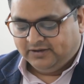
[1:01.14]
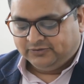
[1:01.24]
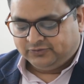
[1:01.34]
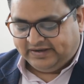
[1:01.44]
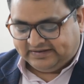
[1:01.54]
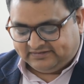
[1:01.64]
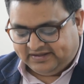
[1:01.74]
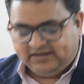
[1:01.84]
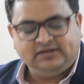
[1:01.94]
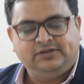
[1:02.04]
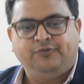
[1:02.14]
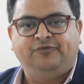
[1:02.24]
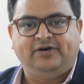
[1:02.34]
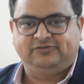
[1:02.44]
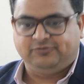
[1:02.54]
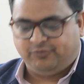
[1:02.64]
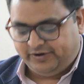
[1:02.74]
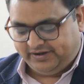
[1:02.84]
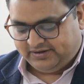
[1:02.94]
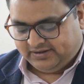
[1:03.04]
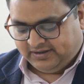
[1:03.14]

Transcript: So let's see the first point.